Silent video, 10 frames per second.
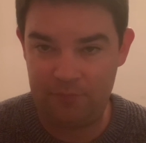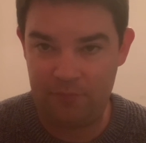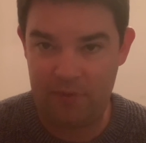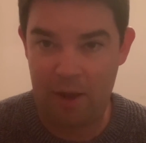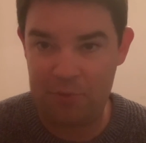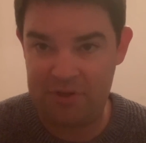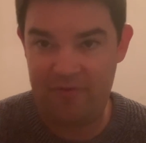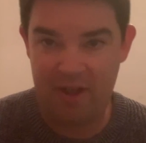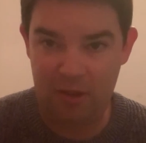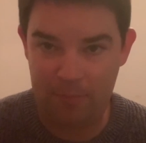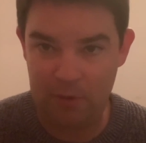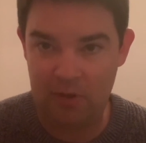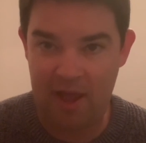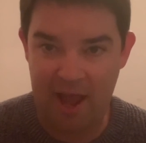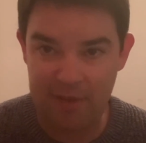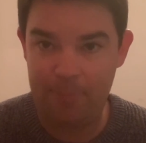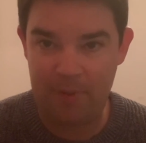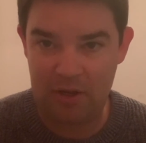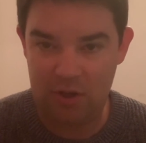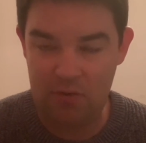that was available had
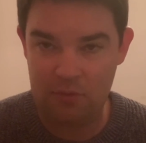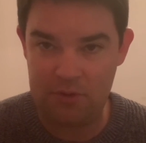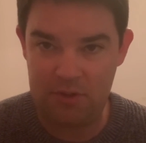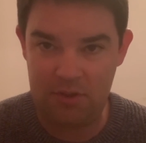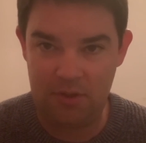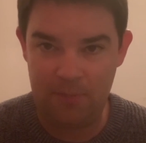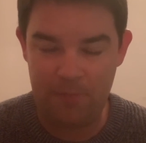been used.